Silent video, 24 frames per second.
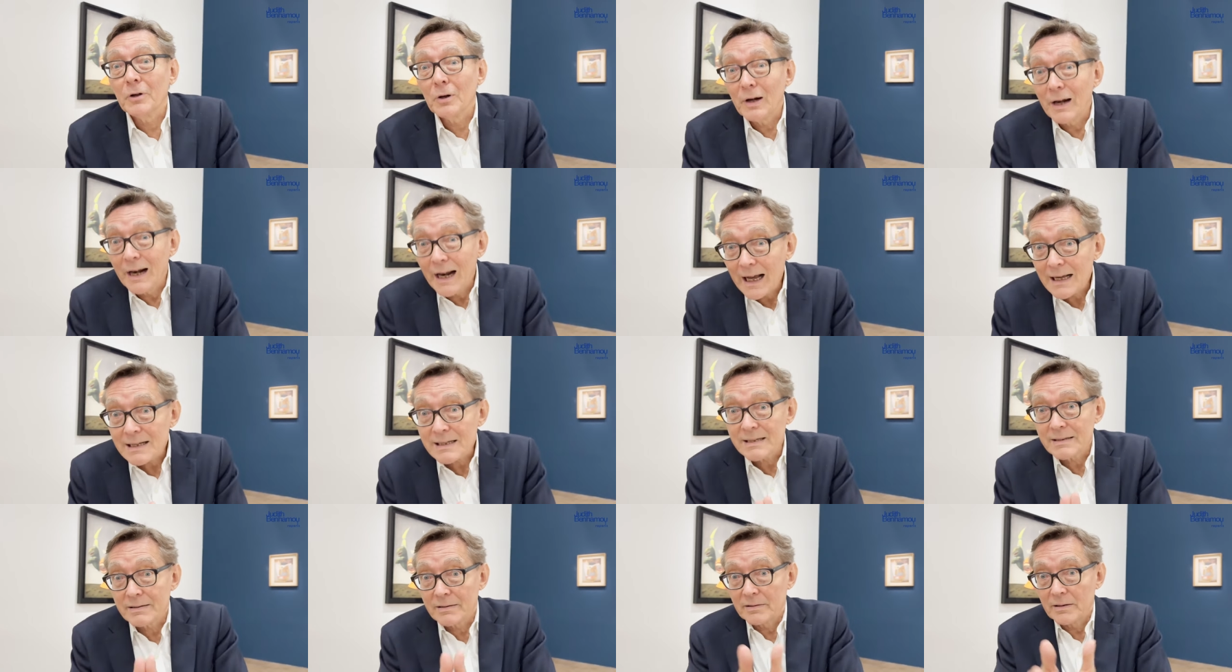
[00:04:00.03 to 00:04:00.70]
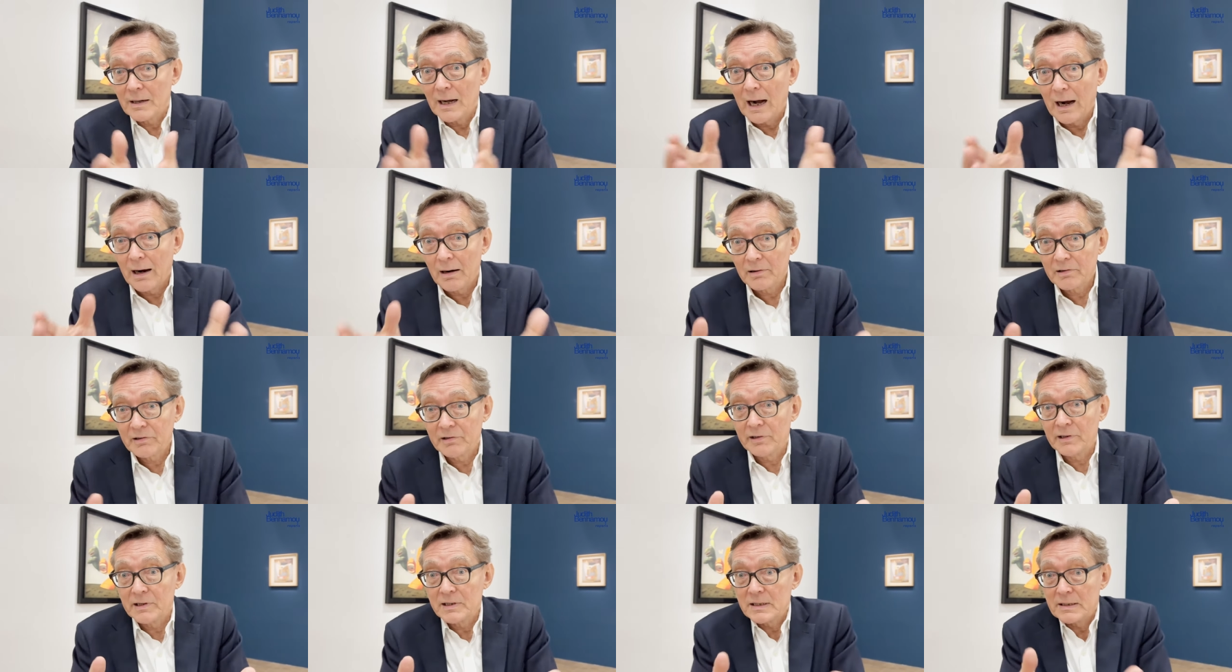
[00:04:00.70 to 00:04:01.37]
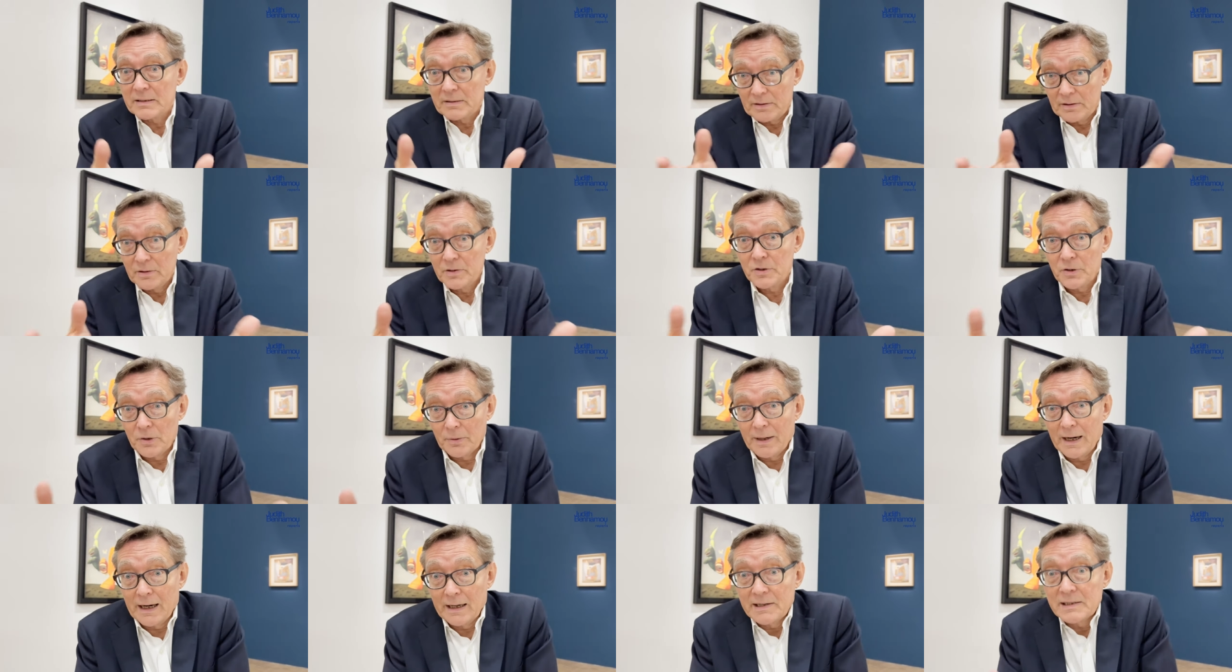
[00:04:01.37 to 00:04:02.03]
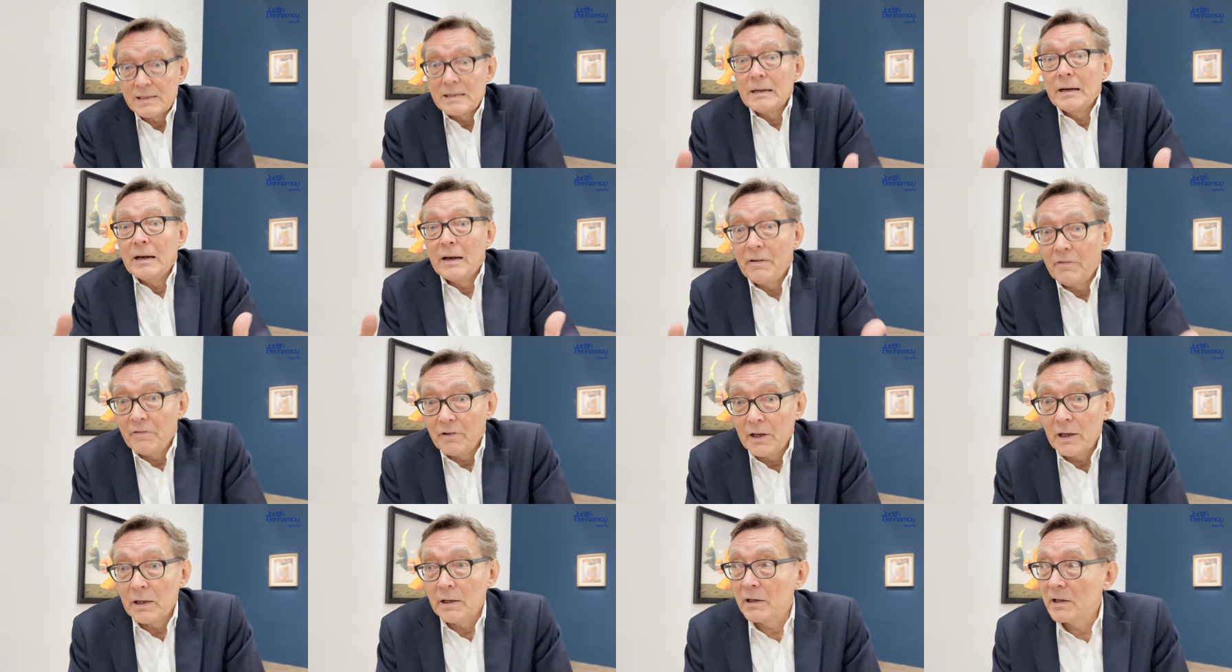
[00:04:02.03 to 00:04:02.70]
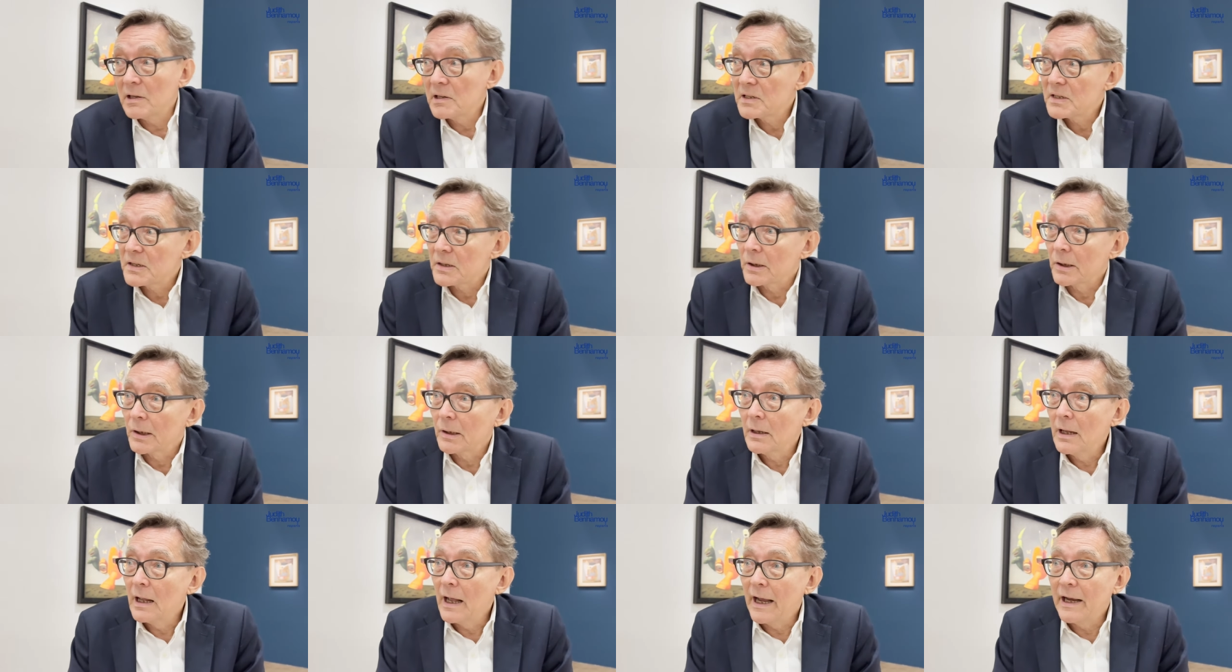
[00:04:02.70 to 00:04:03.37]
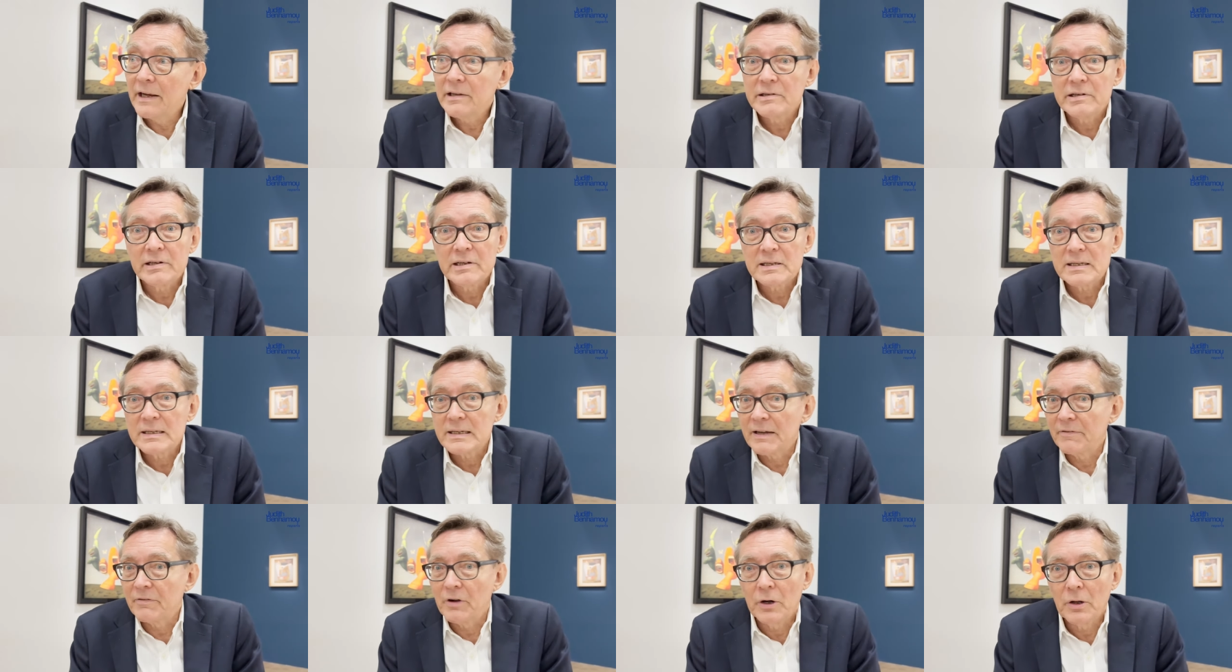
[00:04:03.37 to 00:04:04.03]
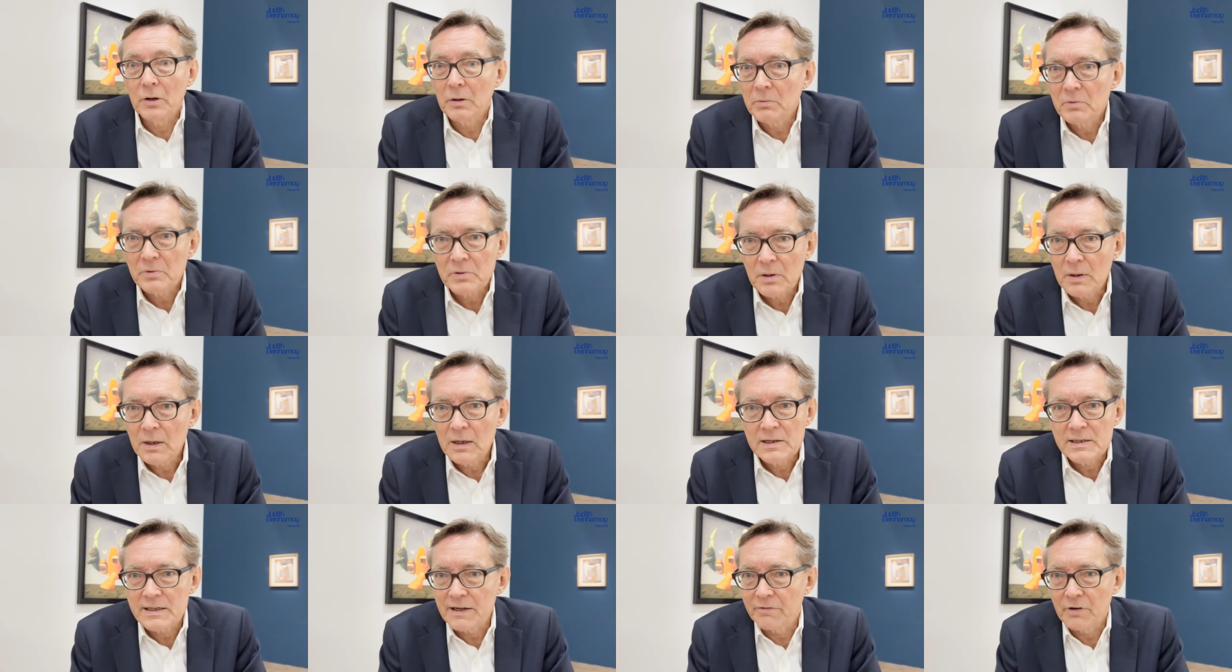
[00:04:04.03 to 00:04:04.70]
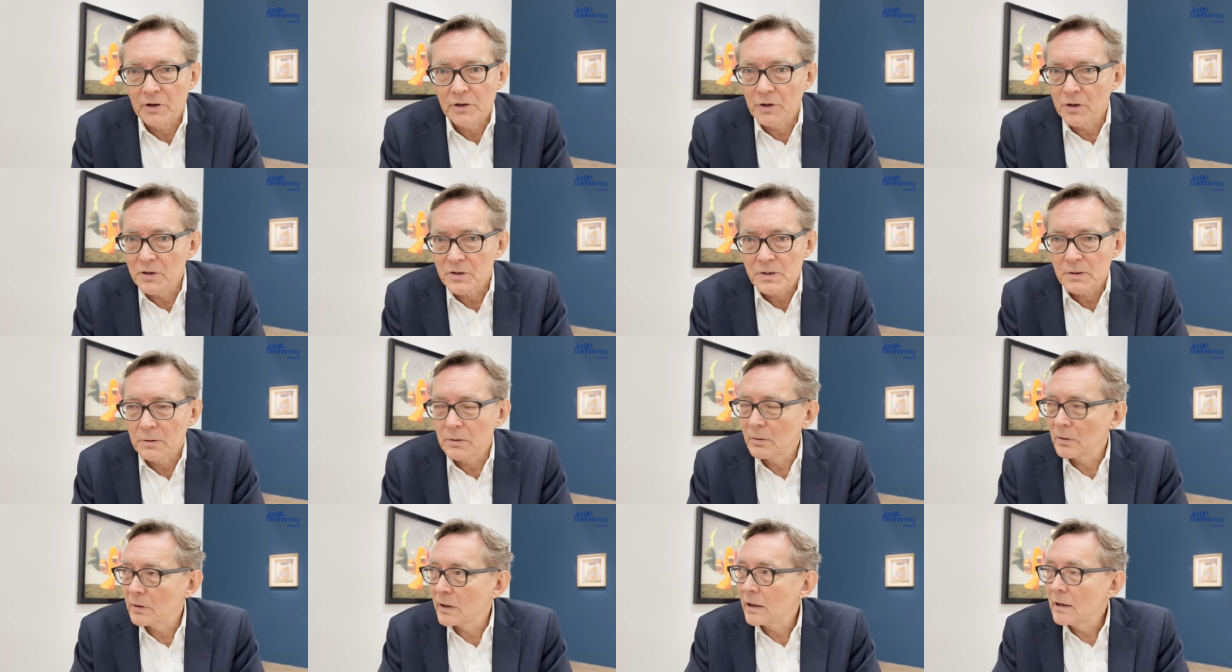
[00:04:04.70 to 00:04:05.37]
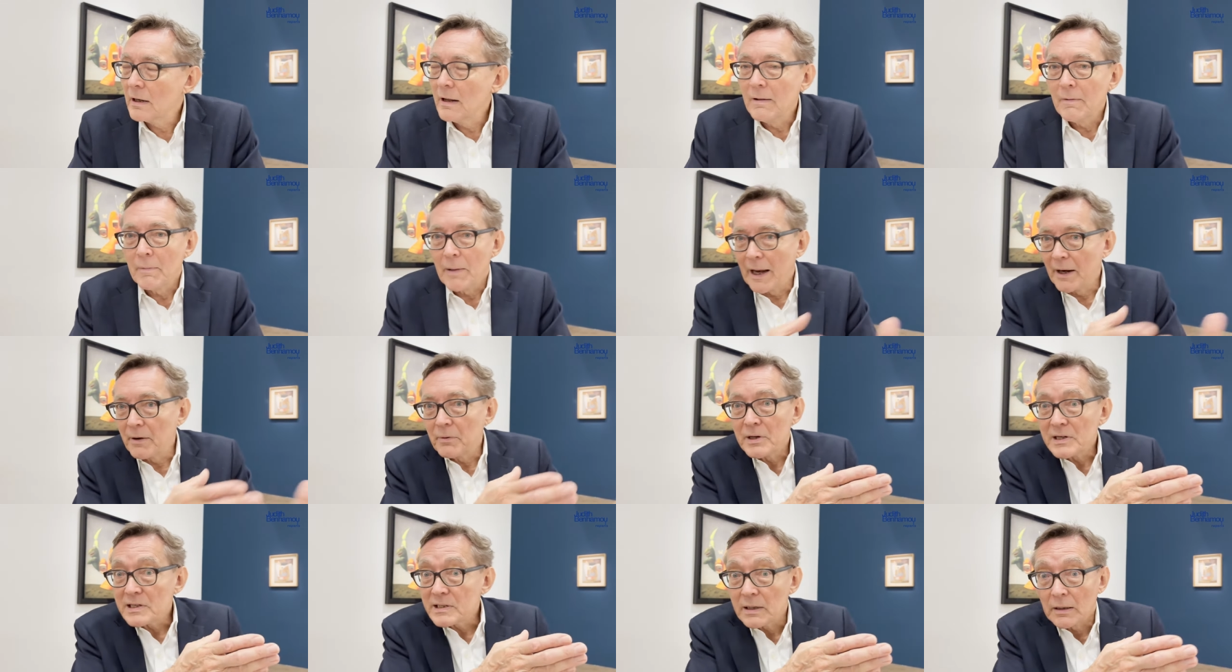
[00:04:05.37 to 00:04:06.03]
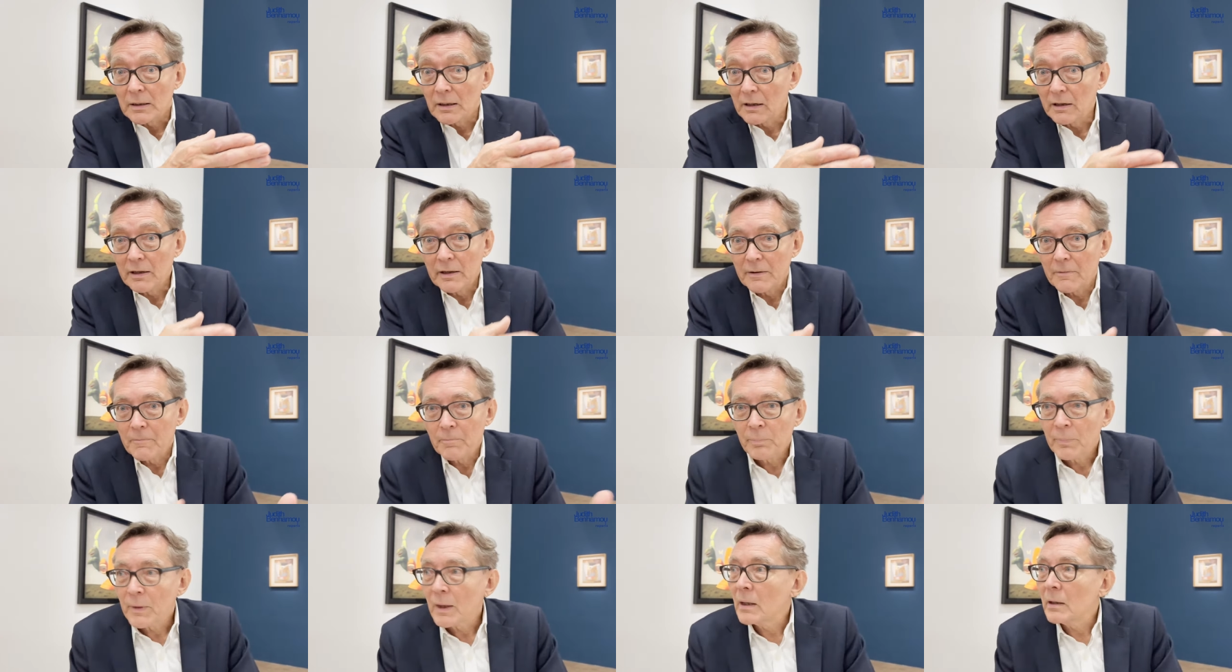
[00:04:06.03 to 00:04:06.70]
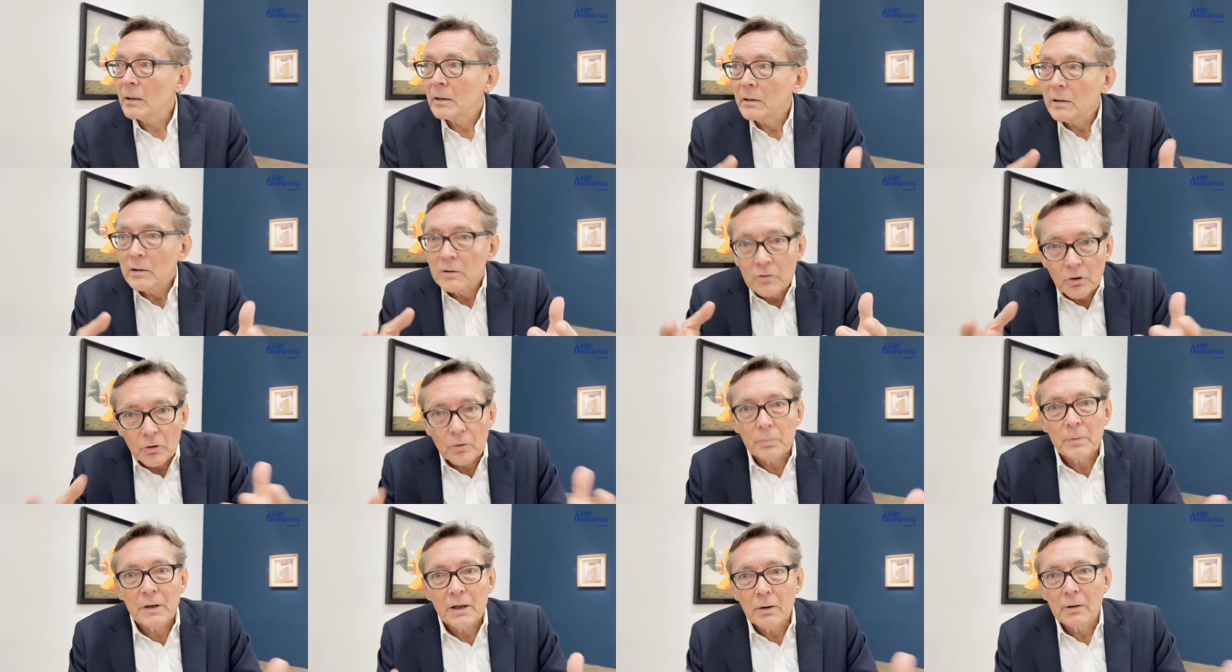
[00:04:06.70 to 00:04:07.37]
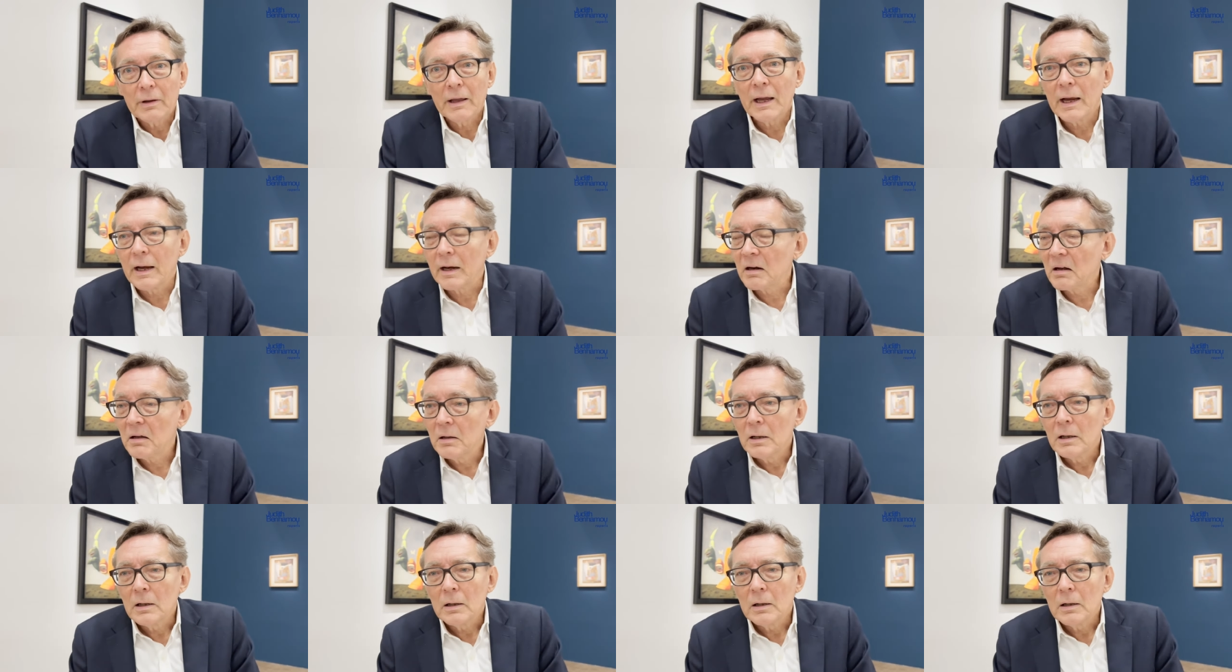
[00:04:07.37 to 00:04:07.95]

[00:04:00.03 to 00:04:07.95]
last artist, surrealist living. He's uh, 87 old, seven years old. Wow. And recently, he told me again,